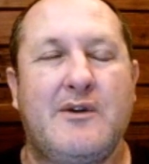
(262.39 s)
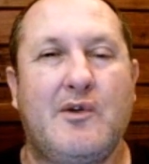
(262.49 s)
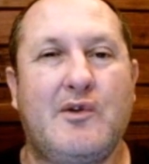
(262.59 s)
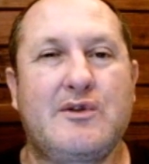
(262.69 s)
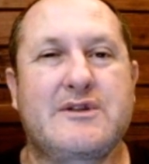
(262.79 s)

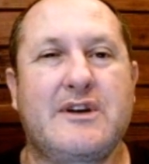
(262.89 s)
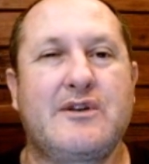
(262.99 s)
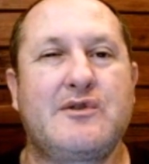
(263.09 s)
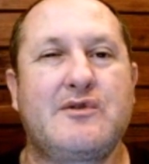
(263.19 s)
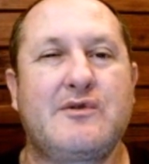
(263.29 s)

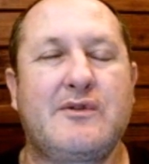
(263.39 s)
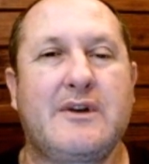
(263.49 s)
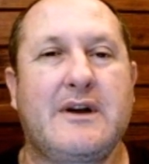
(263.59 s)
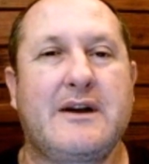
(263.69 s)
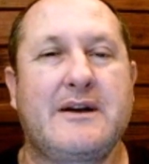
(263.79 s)
Also,
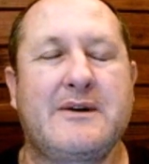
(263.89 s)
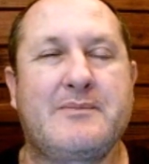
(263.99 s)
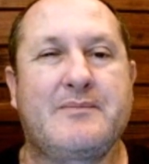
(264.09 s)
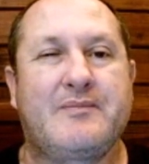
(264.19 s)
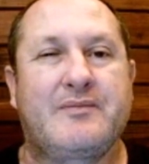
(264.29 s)

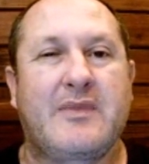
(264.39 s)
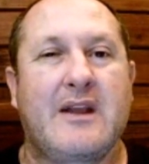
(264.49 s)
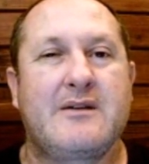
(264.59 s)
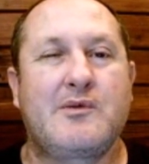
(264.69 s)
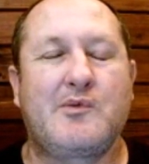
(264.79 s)

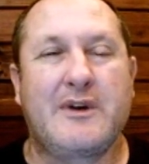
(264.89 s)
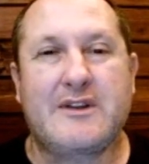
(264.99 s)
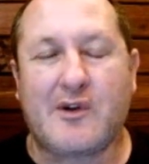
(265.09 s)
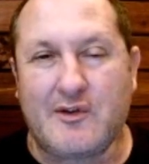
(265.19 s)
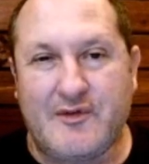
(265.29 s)
where
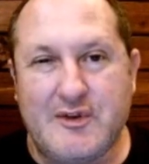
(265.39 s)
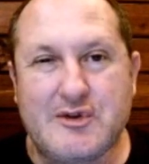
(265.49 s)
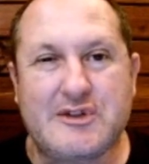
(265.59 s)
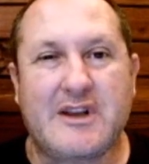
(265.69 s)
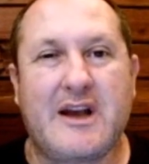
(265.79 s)
the
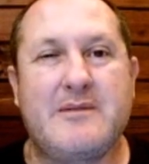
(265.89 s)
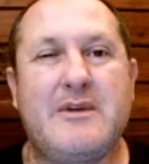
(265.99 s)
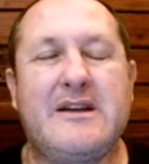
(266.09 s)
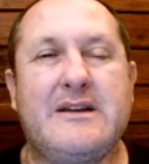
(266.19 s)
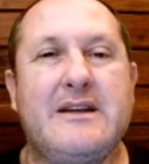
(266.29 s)
confusion came
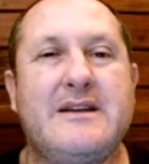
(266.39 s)
in